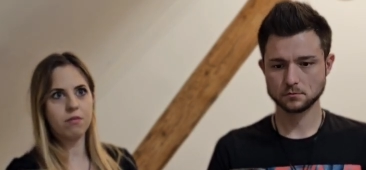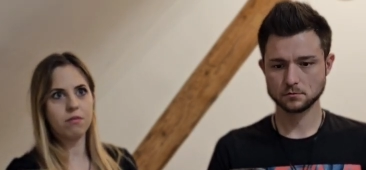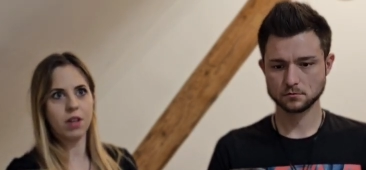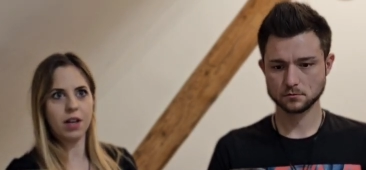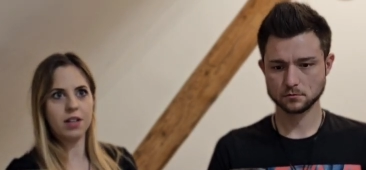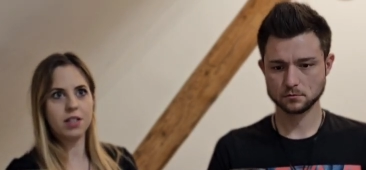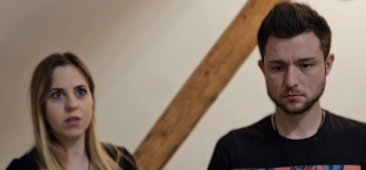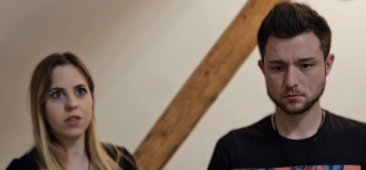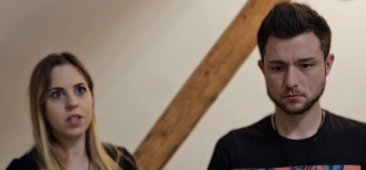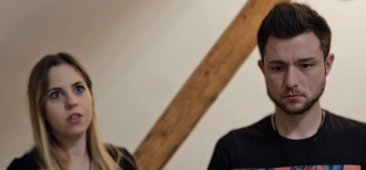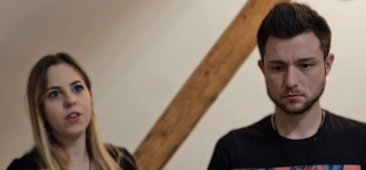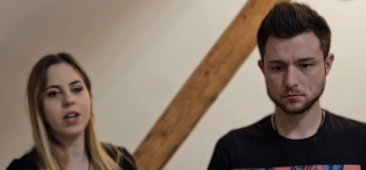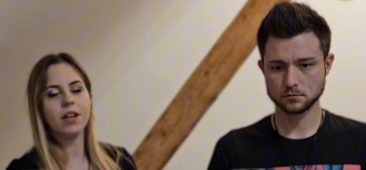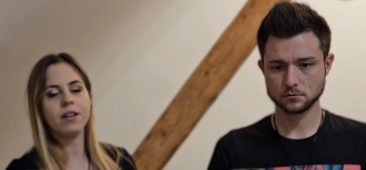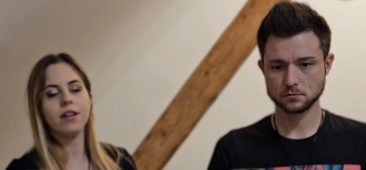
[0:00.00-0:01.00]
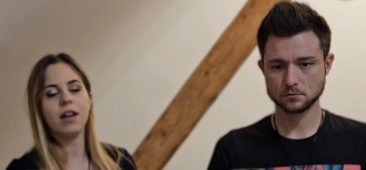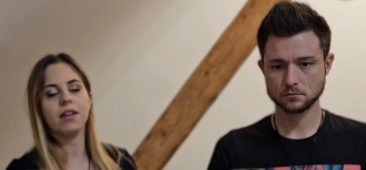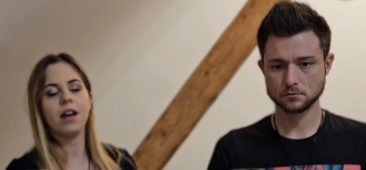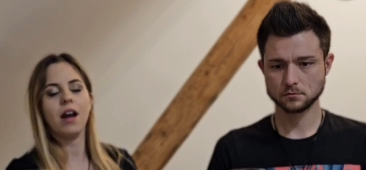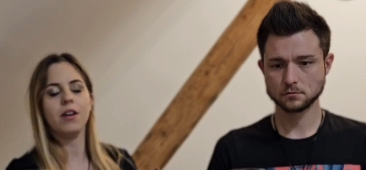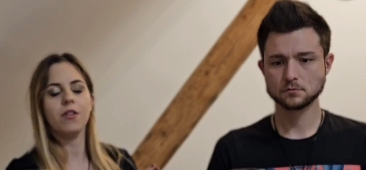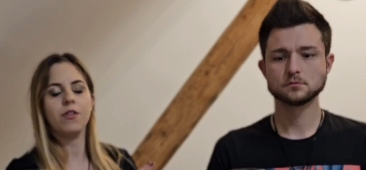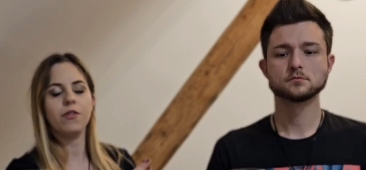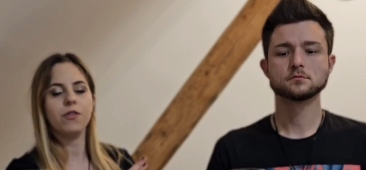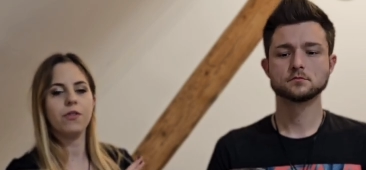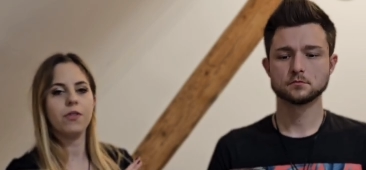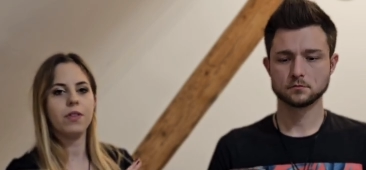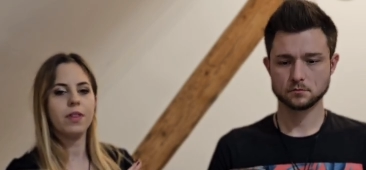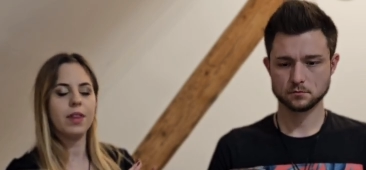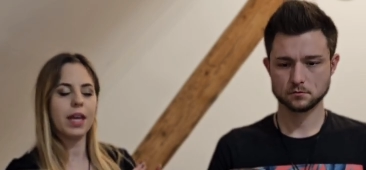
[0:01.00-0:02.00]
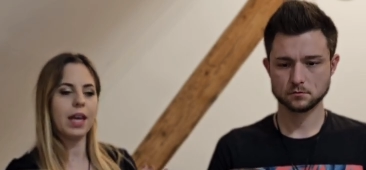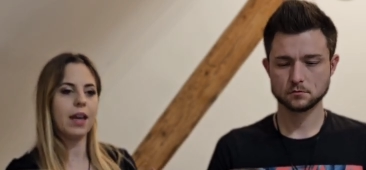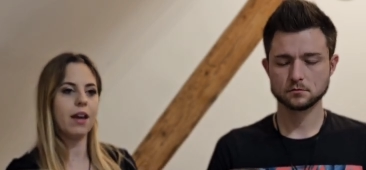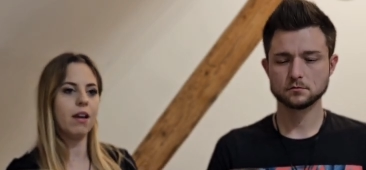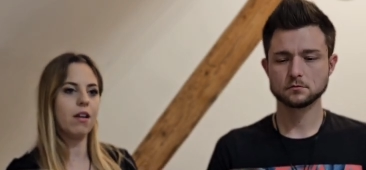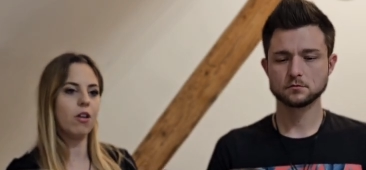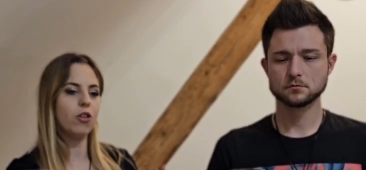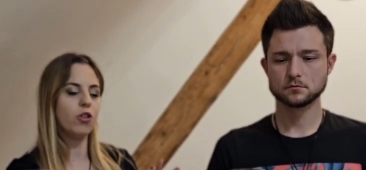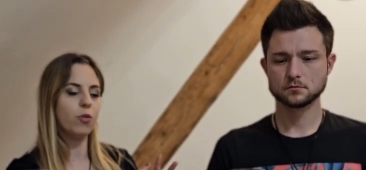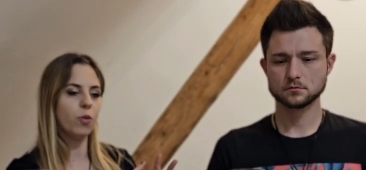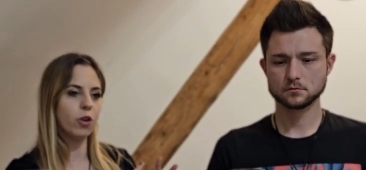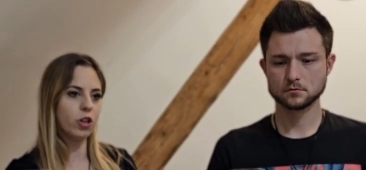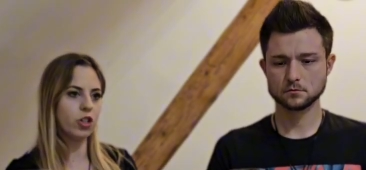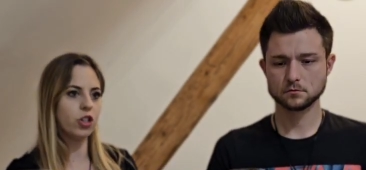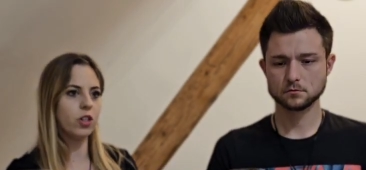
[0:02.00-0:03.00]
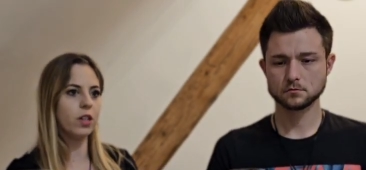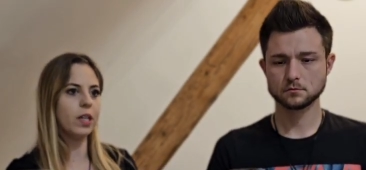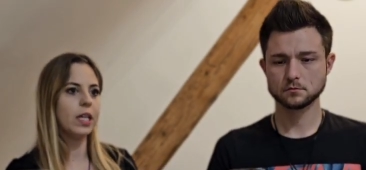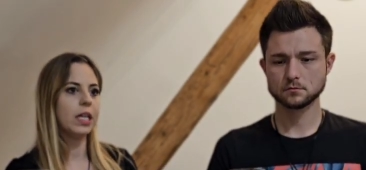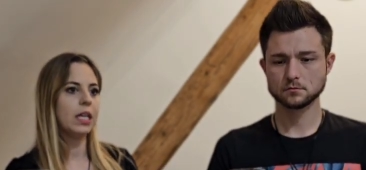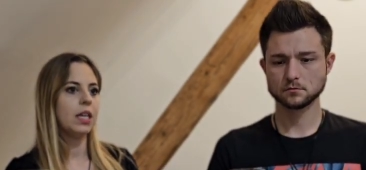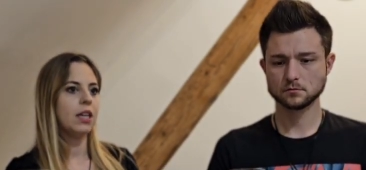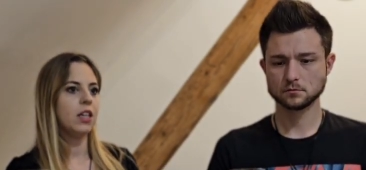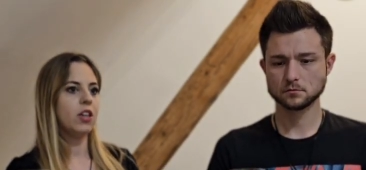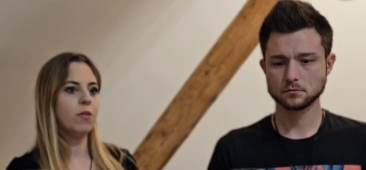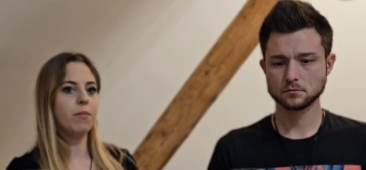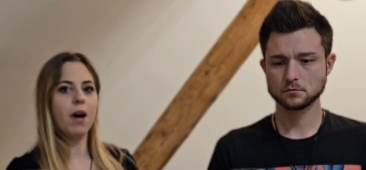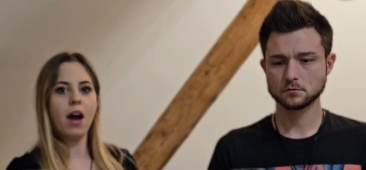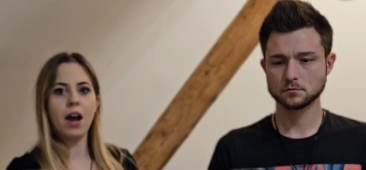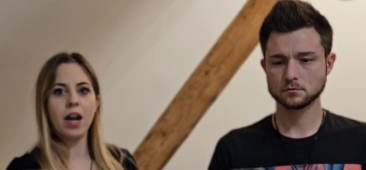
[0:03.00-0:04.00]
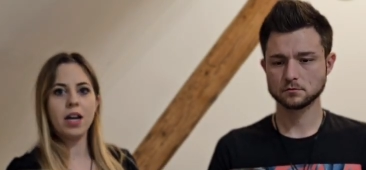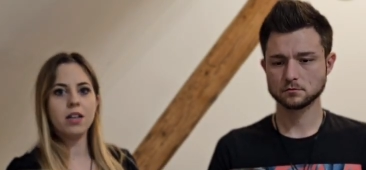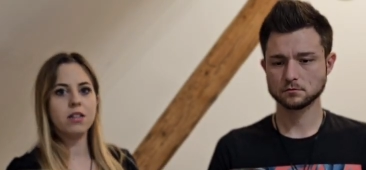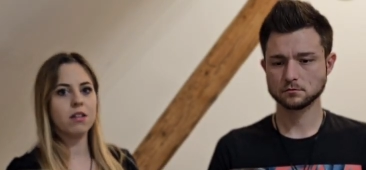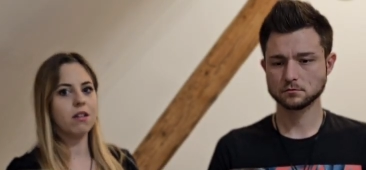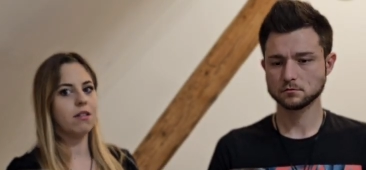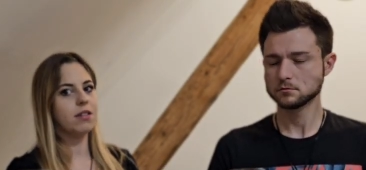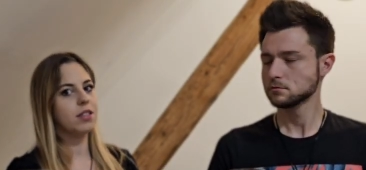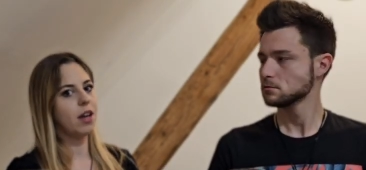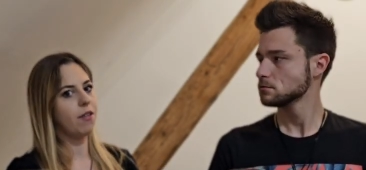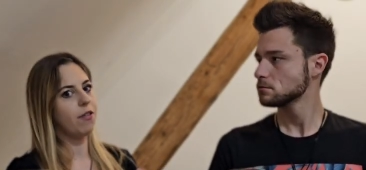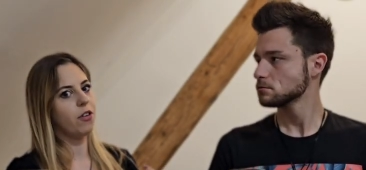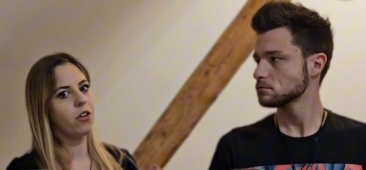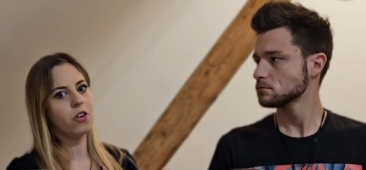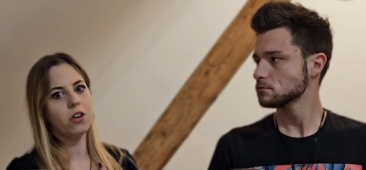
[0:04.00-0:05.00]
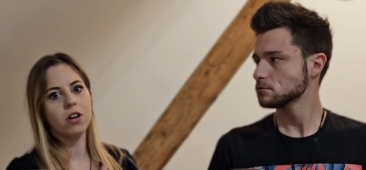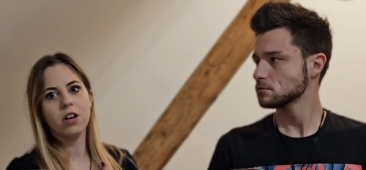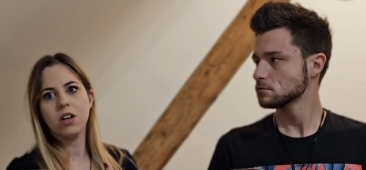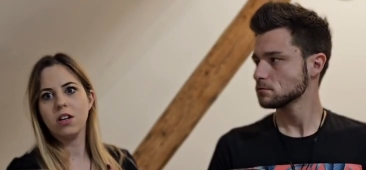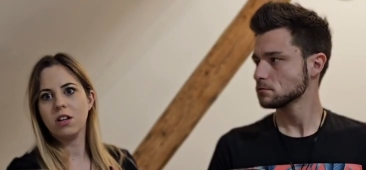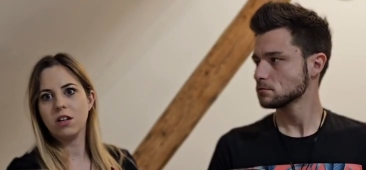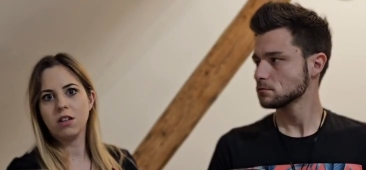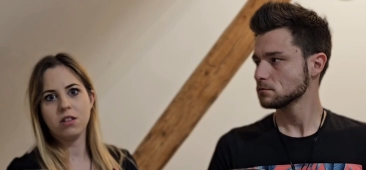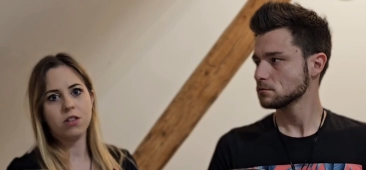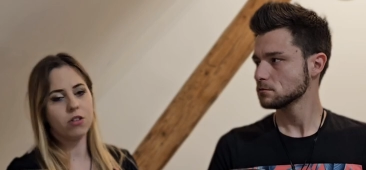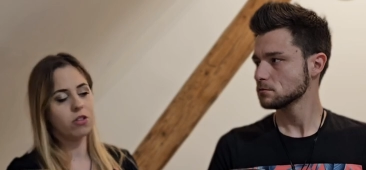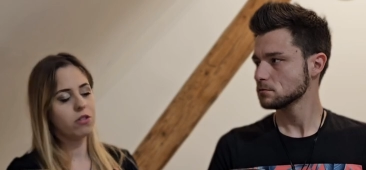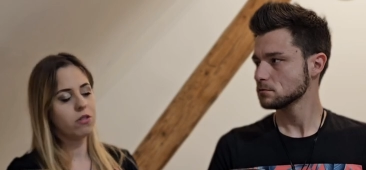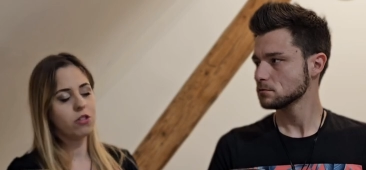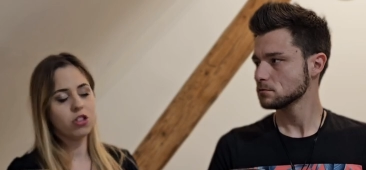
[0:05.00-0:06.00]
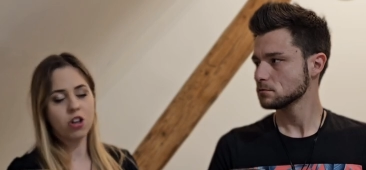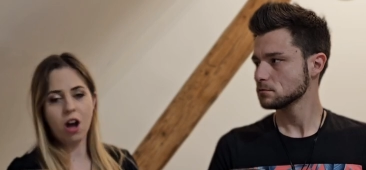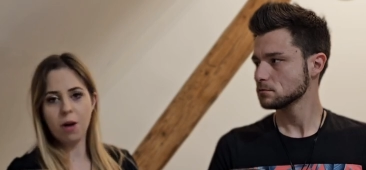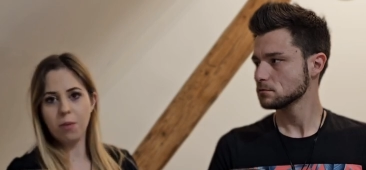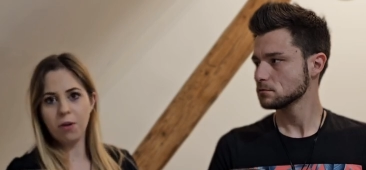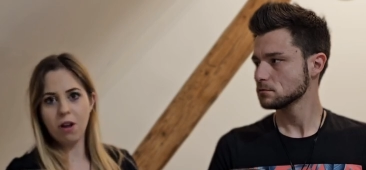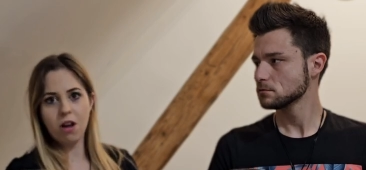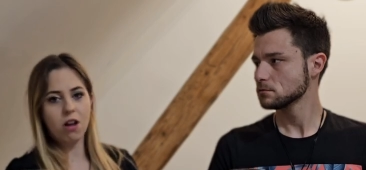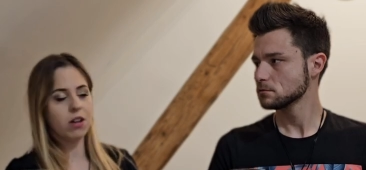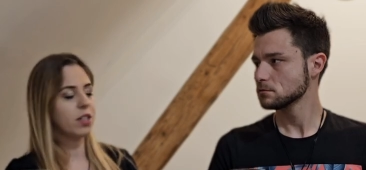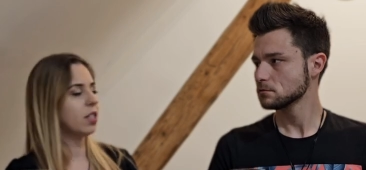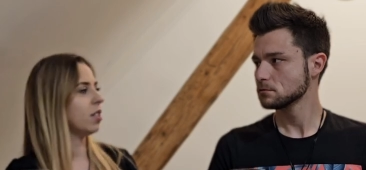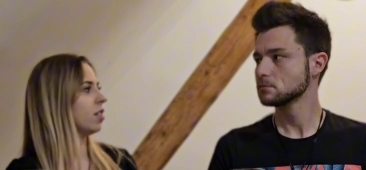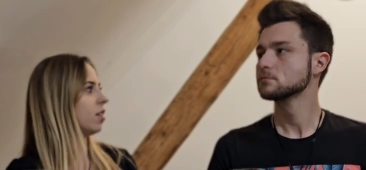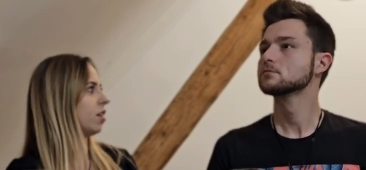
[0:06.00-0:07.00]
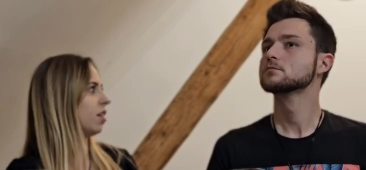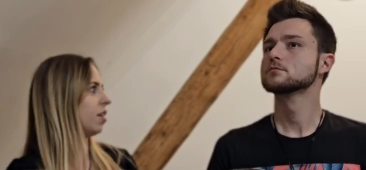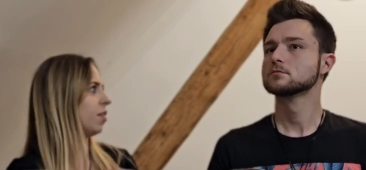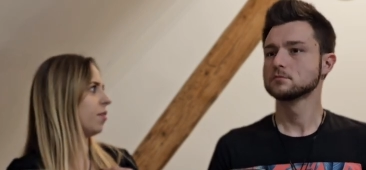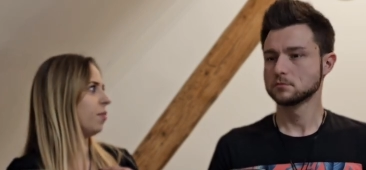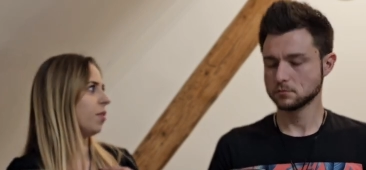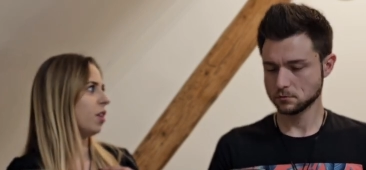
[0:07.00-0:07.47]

Speaker 1: that is considering that kind of thing controversial, you might uh, suffer uh, your job loss. Uh,